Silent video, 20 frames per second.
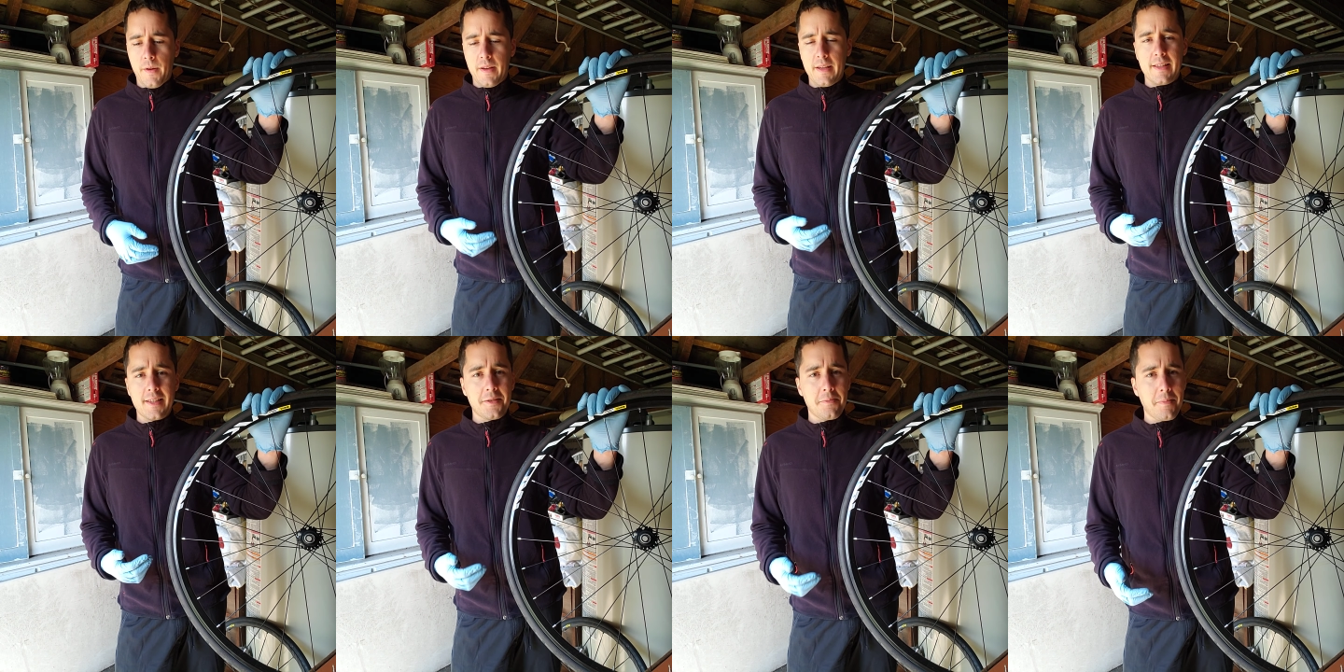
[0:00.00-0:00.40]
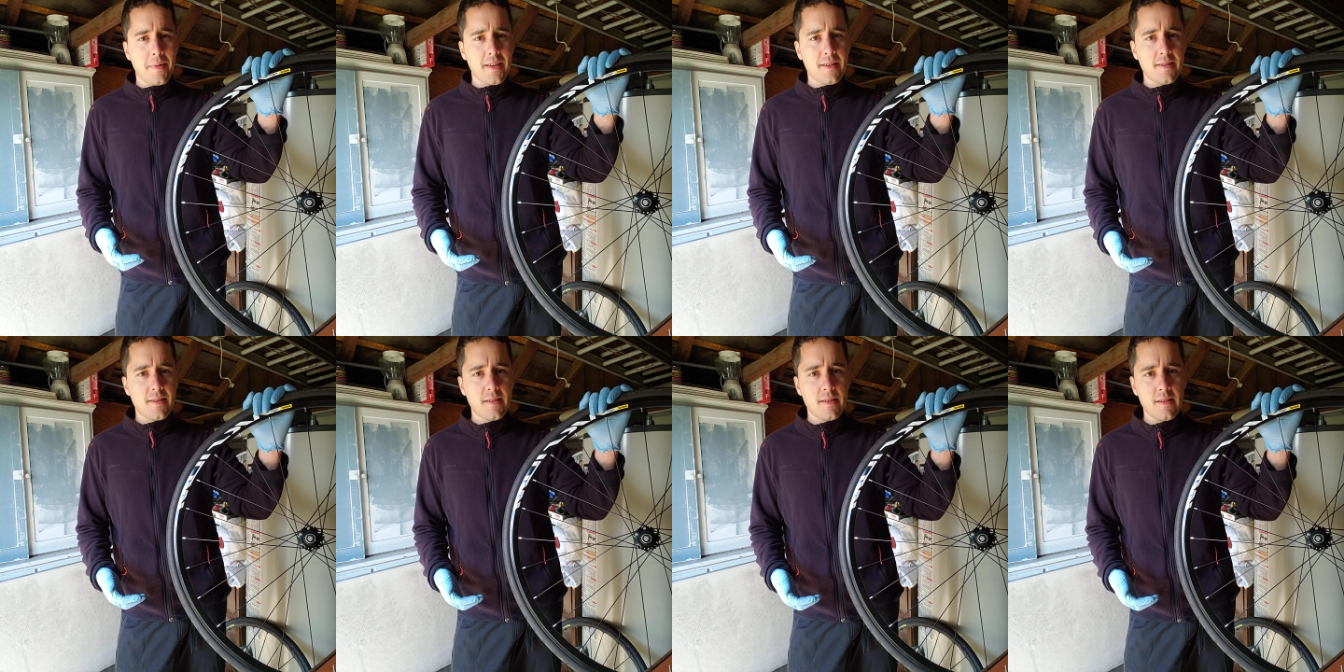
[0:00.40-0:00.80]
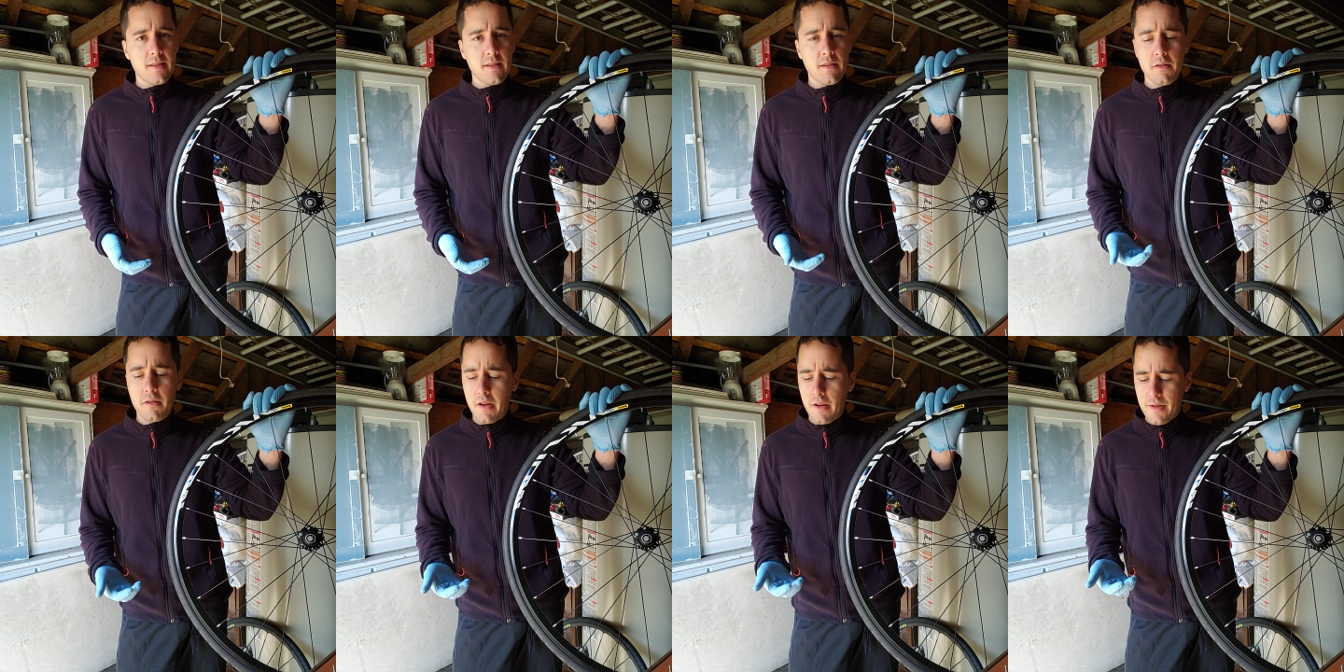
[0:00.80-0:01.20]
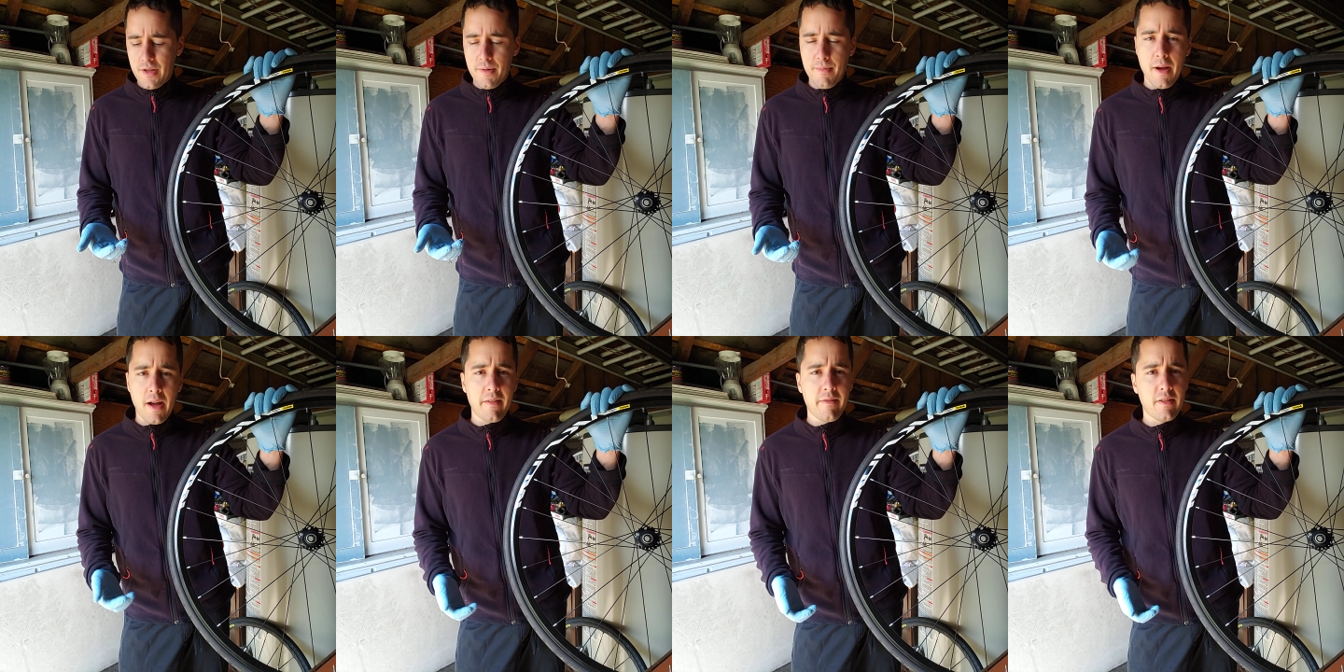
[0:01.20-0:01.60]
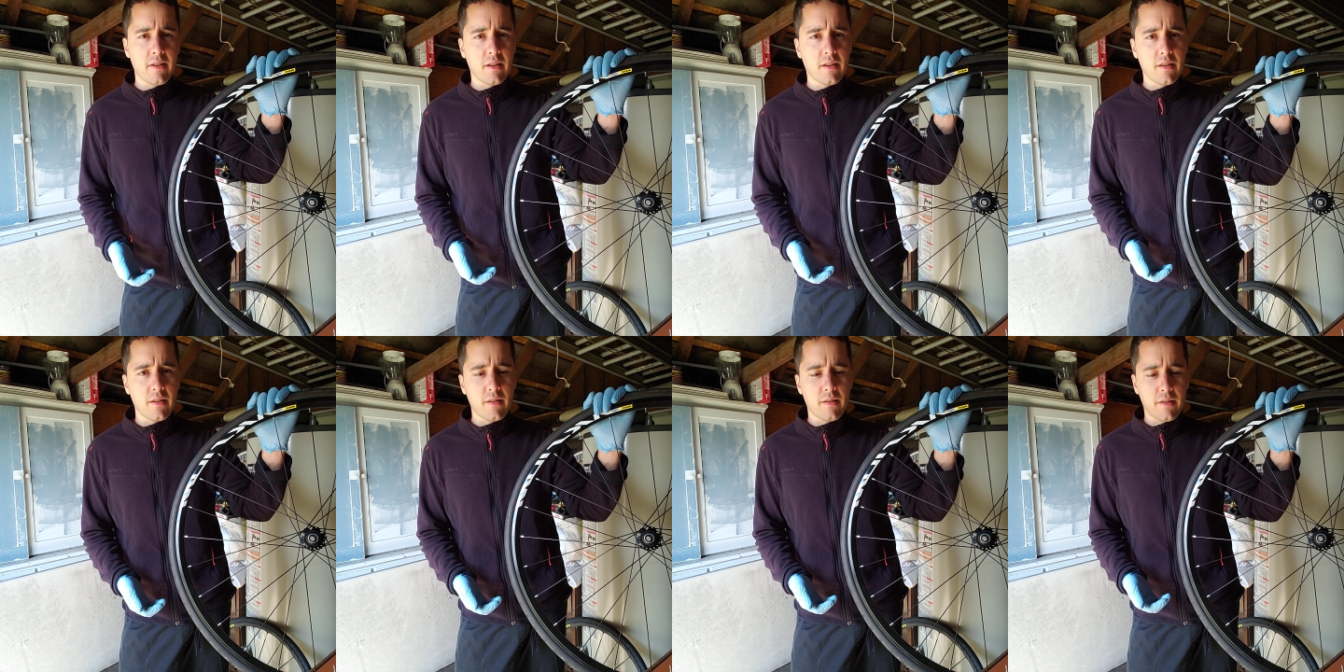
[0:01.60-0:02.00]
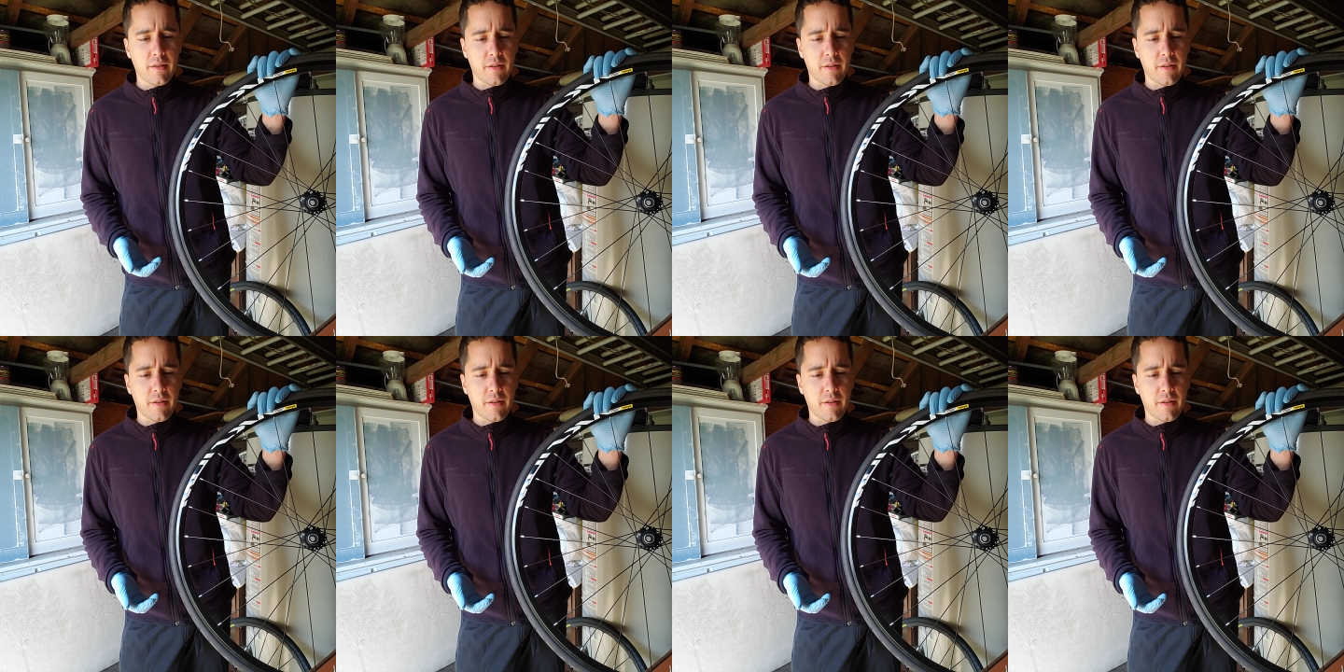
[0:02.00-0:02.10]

it's messy, you end up having